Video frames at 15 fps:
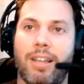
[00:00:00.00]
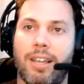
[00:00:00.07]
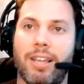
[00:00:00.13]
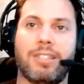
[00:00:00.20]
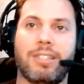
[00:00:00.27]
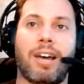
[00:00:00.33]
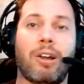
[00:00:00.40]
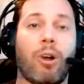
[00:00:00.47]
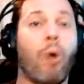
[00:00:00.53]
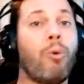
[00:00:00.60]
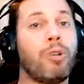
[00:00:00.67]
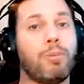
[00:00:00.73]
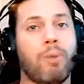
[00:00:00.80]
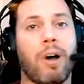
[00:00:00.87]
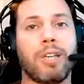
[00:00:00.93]
is not
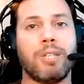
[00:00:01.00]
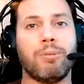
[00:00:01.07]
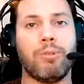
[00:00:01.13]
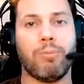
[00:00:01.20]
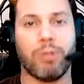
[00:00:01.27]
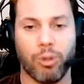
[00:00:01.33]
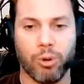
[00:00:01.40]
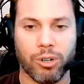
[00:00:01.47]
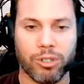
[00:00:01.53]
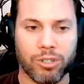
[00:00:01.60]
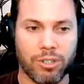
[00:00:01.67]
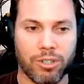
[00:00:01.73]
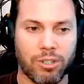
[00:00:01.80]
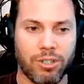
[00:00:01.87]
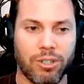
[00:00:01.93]
always possible, but Laura
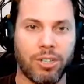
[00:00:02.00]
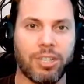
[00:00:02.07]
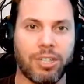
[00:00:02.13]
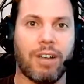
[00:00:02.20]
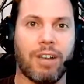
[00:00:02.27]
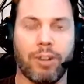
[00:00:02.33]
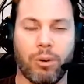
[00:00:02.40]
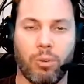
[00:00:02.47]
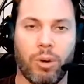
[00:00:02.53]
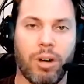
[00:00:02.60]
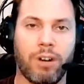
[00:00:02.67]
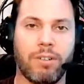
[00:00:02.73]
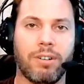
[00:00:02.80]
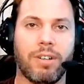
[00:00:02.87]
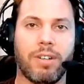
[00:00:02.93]
does that very
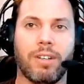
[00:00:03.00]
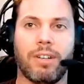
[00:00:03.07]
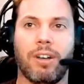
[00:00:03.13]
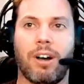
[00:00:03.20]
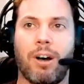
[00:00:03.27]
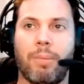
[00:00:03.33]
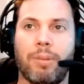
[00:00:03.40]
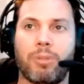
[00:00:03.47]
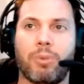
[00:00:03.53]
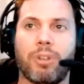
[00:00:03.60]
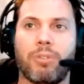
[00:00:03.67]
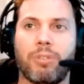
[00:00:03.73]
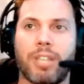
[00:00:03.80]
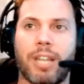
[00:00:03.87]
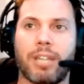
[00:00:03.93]
well. It's one of the
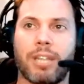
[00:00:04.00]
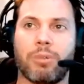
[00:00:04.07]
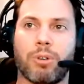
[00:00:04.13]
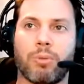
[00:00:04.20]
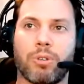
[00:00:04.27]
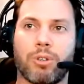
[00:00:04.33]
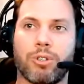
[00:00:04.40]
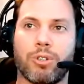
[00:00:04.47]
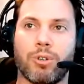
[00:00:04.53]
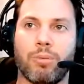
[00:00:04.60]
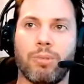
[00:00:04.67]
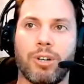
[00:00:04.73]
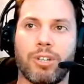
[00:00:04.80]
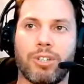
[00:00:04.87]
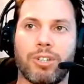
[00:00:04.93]
reasons I like working with her so
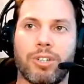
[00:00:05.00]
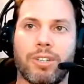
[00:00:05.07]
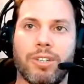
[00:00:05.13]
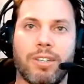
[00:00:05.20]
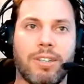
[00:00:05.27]
much.